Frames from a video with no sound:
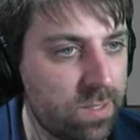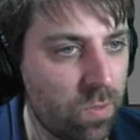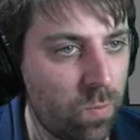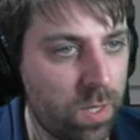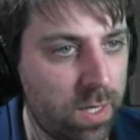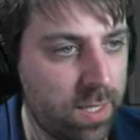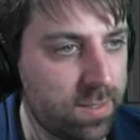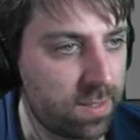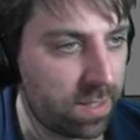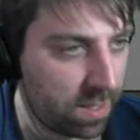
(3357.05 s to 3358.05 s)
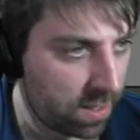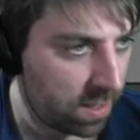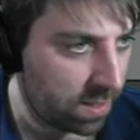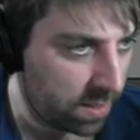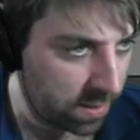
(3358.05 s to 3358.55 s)
So what it is,
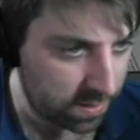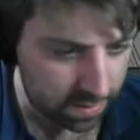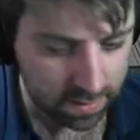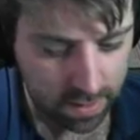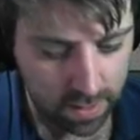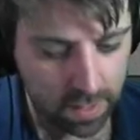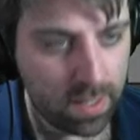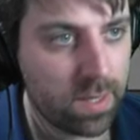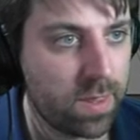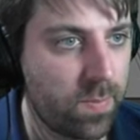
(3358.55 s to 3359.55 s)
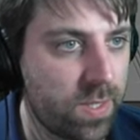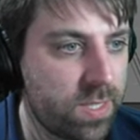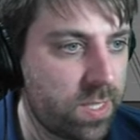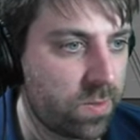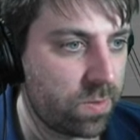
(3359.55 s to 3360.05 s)
is the
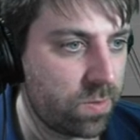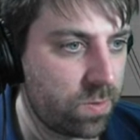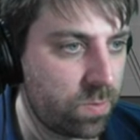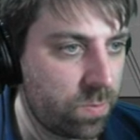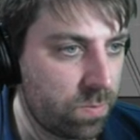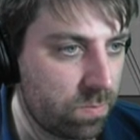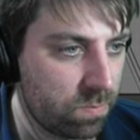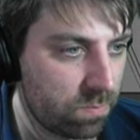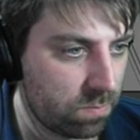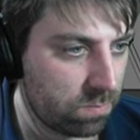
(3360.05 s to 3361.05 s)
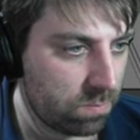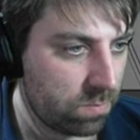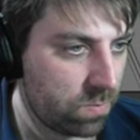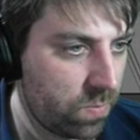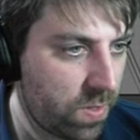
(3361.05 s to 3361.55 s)
material
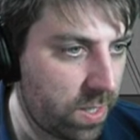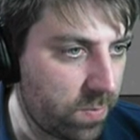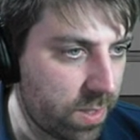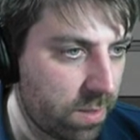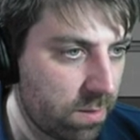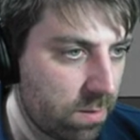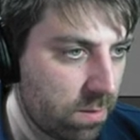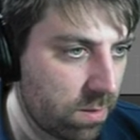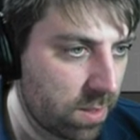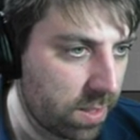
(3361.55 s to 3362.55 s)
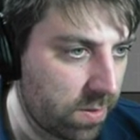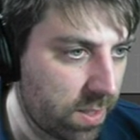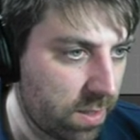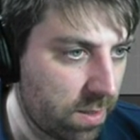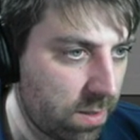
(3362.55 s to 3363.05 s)
where are you, buddy? Are you
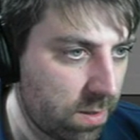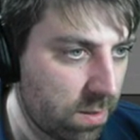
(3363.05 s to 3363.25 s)
down here?